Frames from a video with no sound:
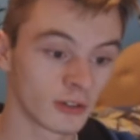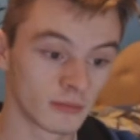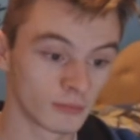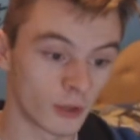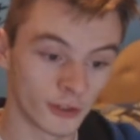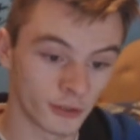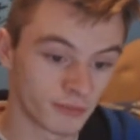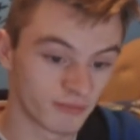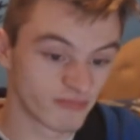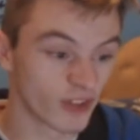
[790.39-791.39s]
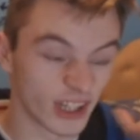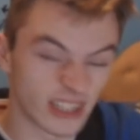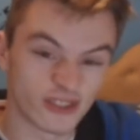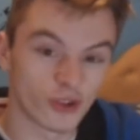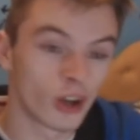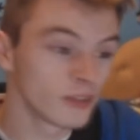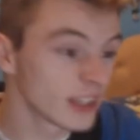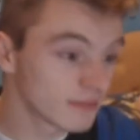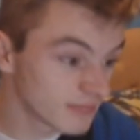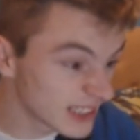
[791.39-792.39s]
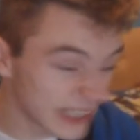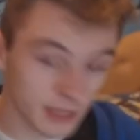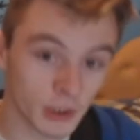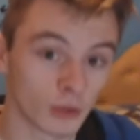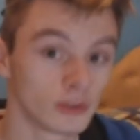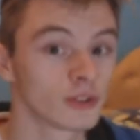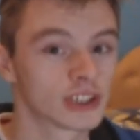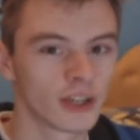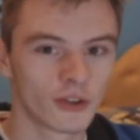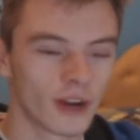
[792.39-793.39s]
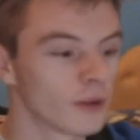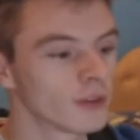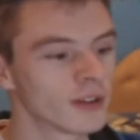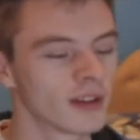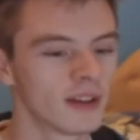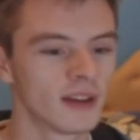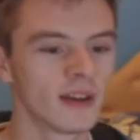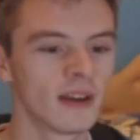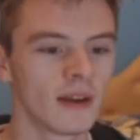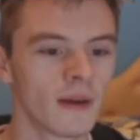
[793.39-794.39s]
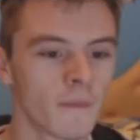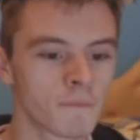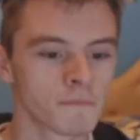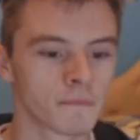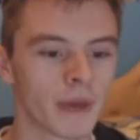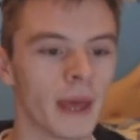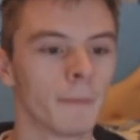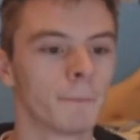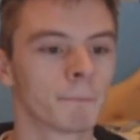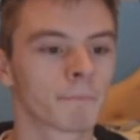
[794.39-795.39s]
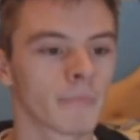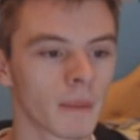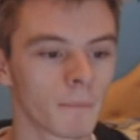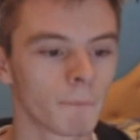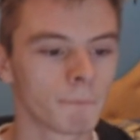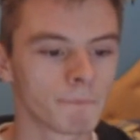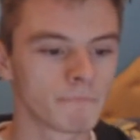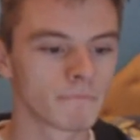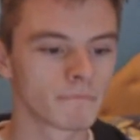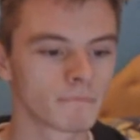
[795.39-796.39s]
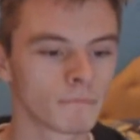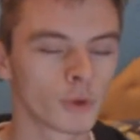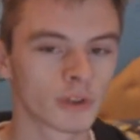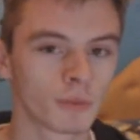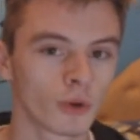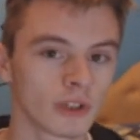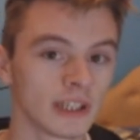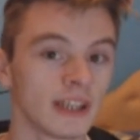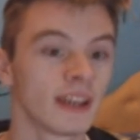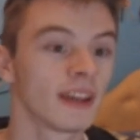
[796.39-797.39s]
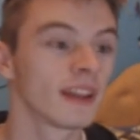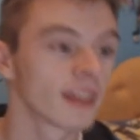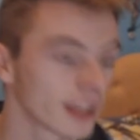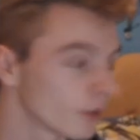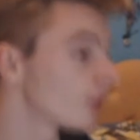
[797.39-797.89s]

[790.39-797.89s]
want the ideas drawn, you can let them know, and I'll share it around. But most importantly, thank you all